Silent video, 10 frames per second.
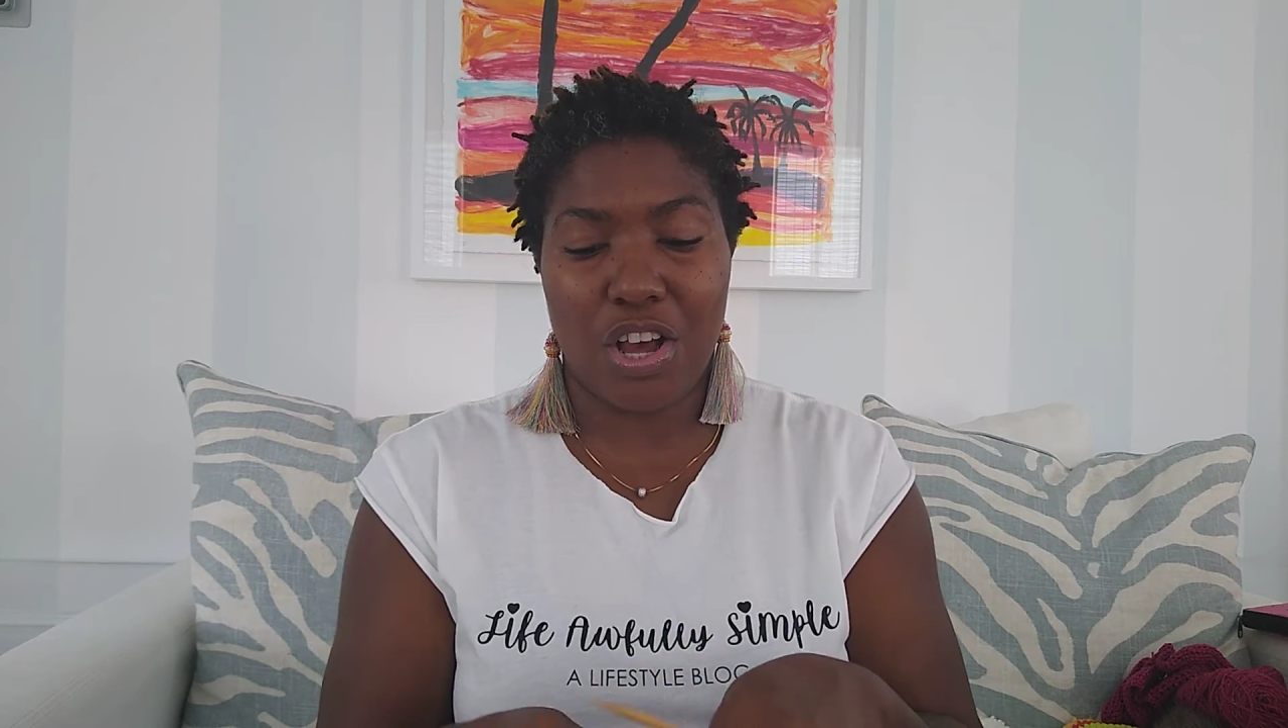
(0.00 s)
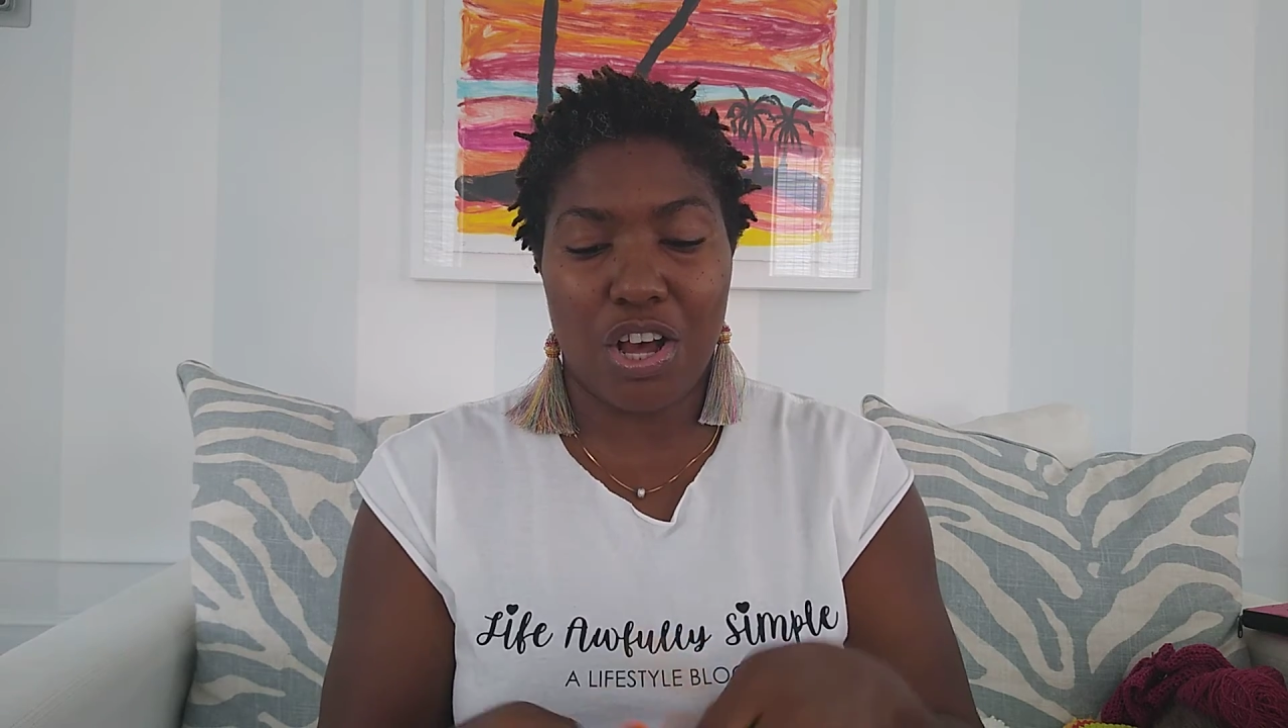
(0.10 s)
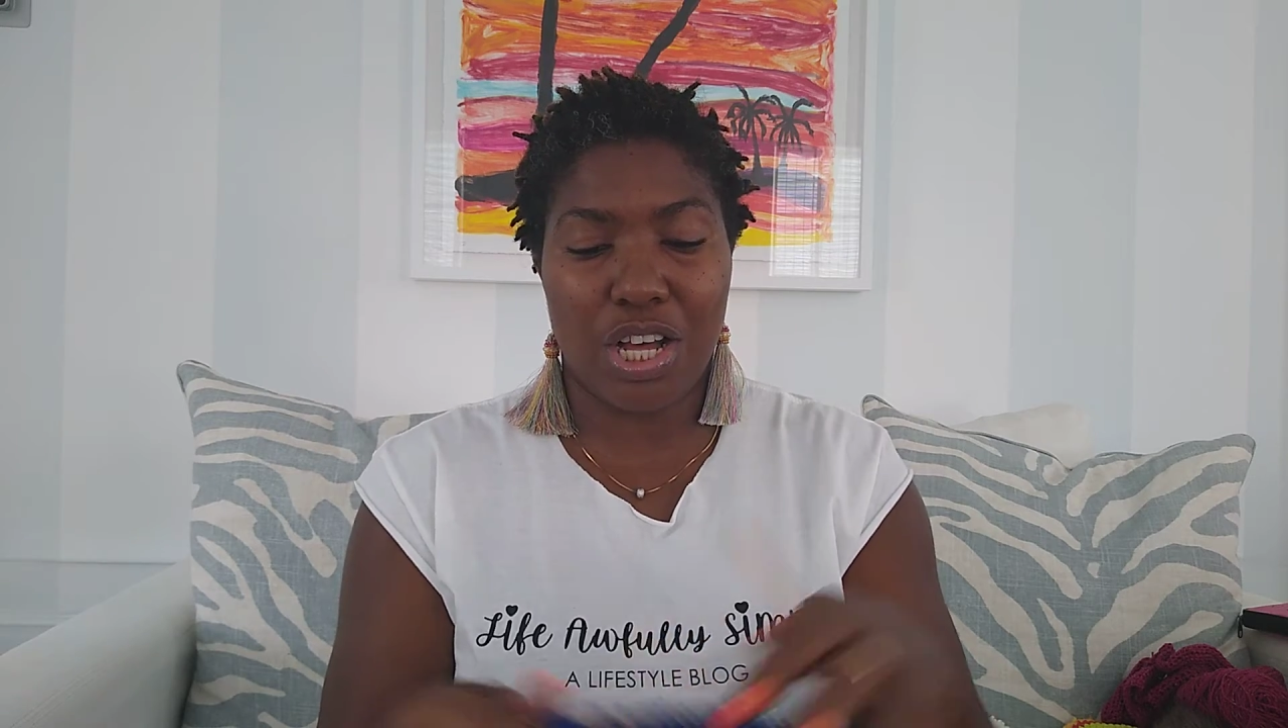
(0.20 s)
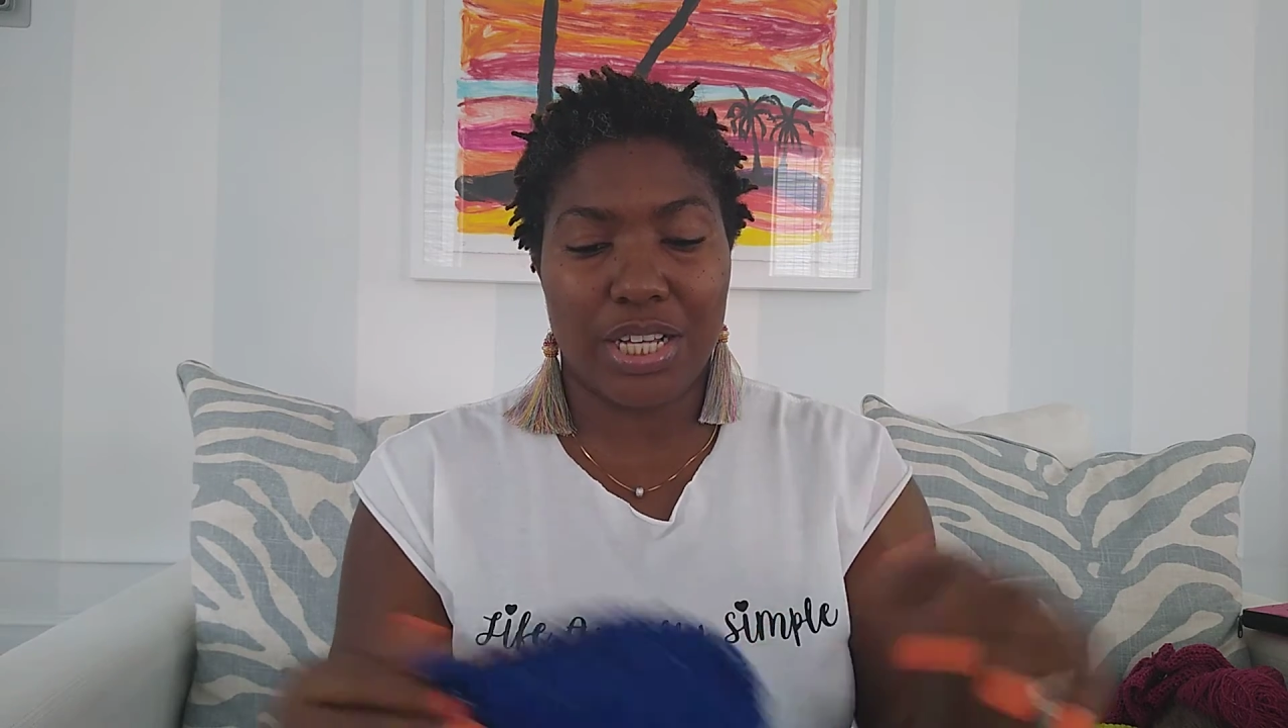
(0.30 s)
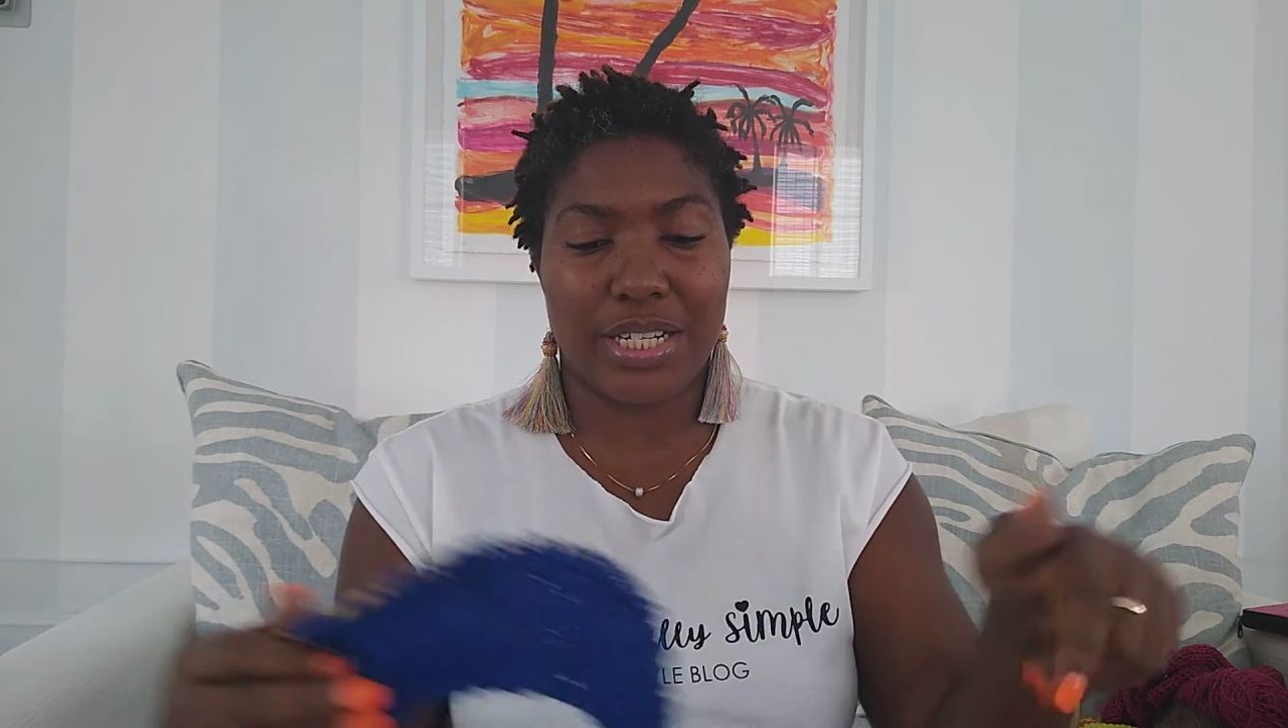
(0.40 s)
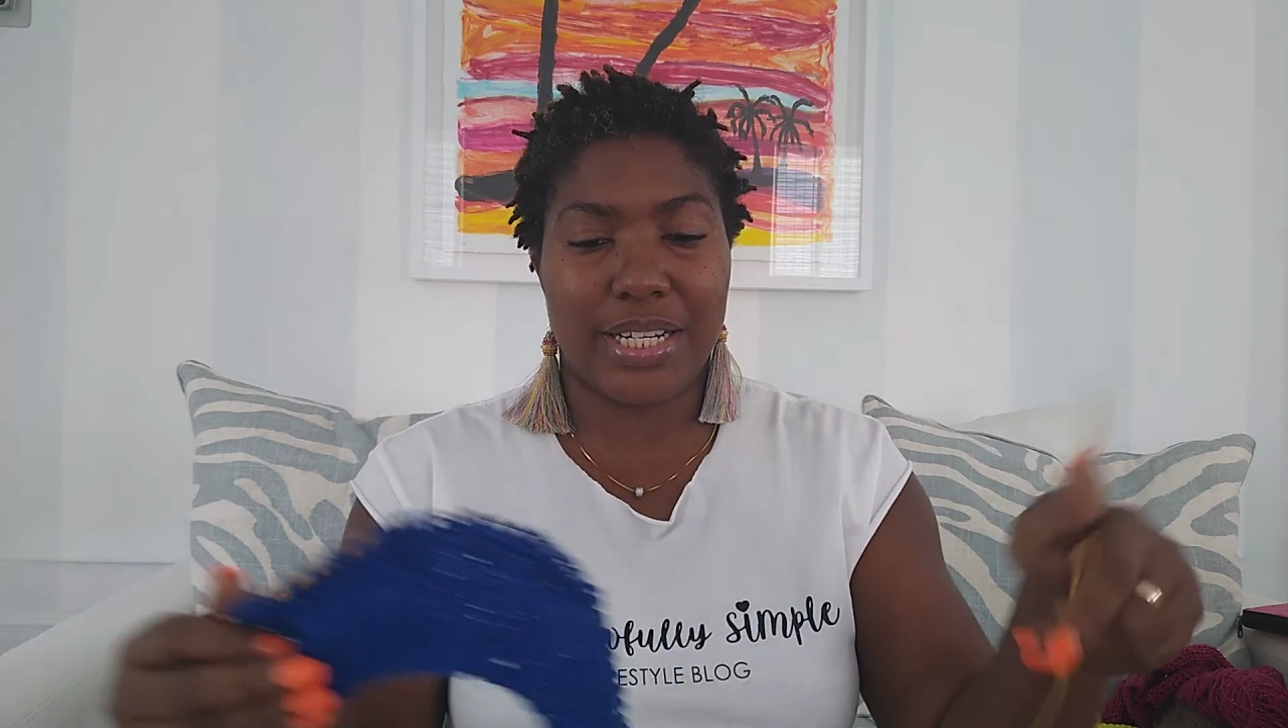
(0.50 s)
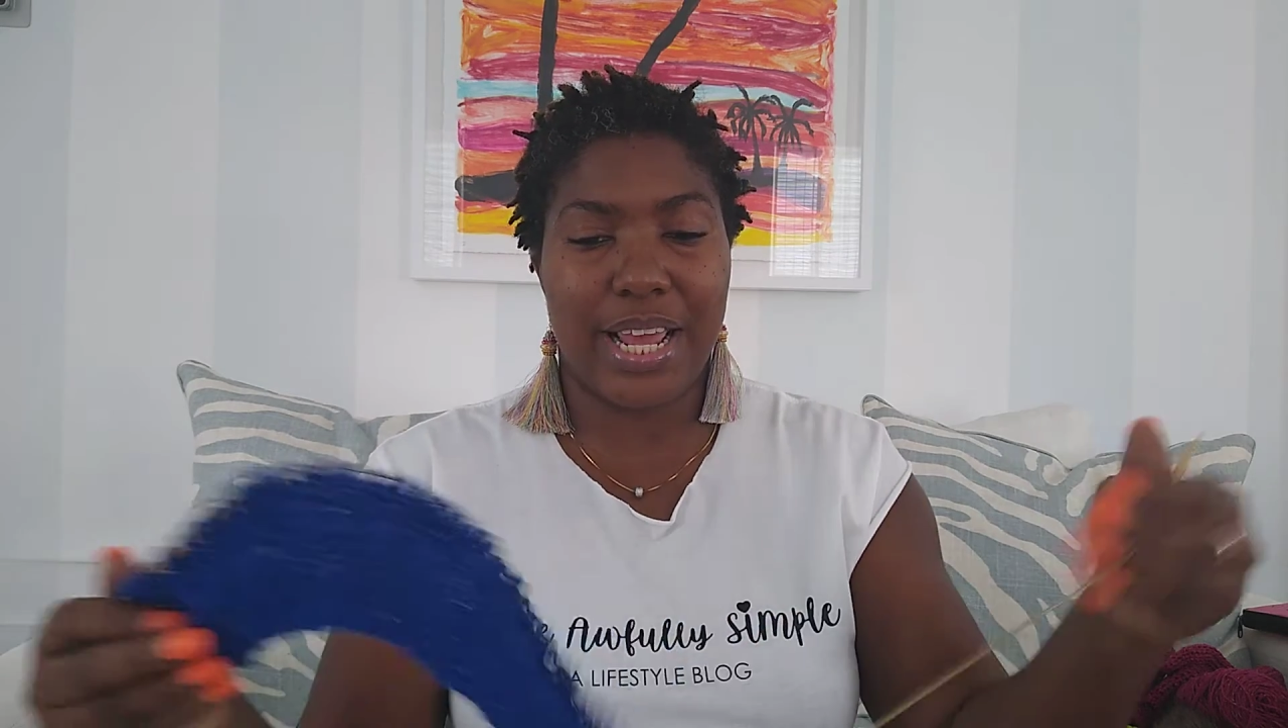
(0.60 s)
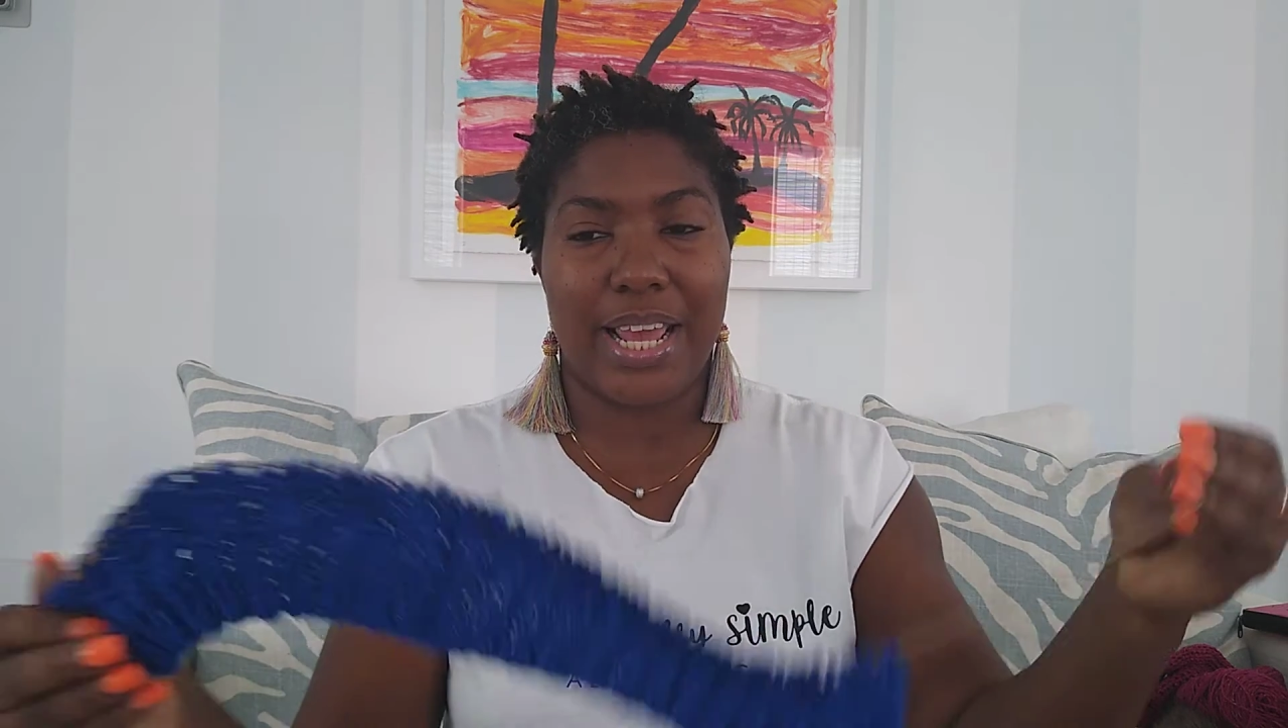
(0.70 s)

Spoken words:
on